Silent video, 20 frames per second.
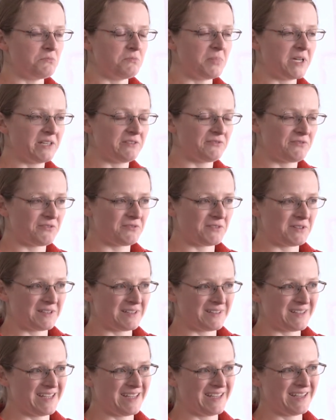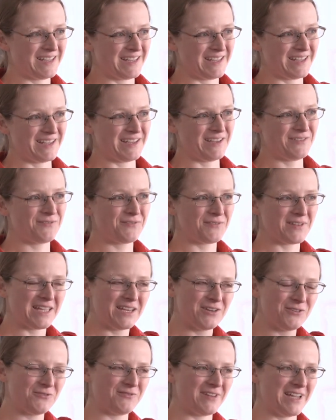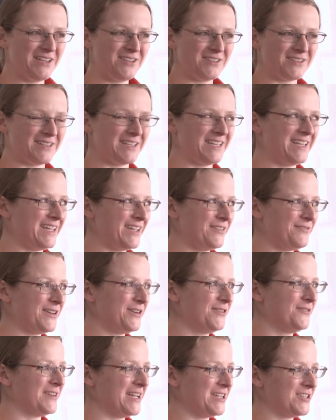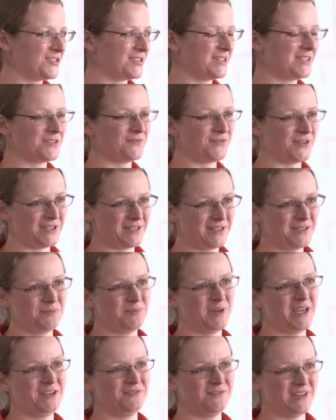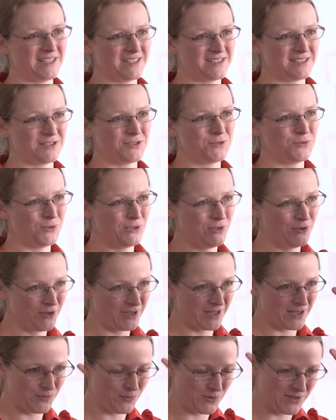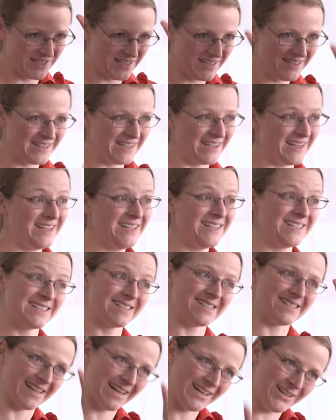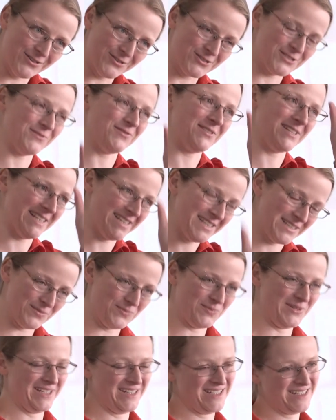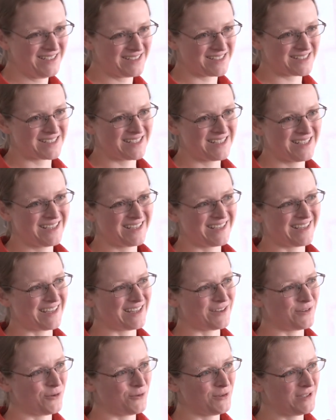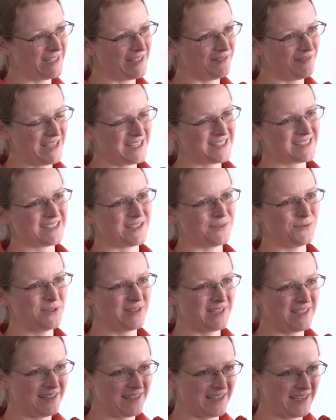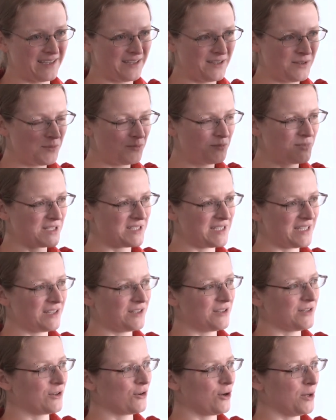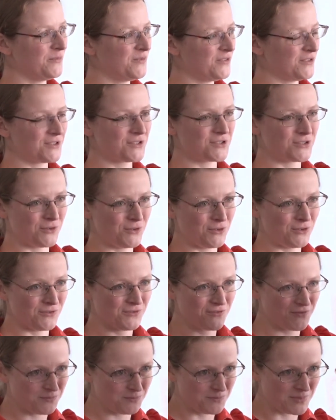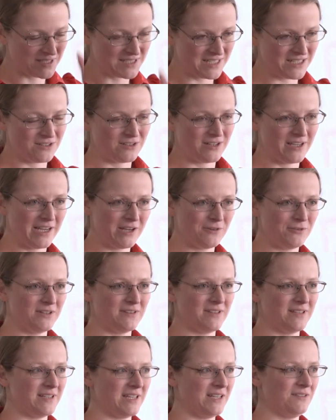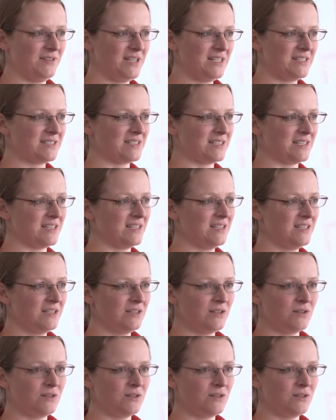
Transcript: But if innovation is funded by investors who are looking within their silos of disciplines and only investing within their particular comfort zone of particular area that they invest in,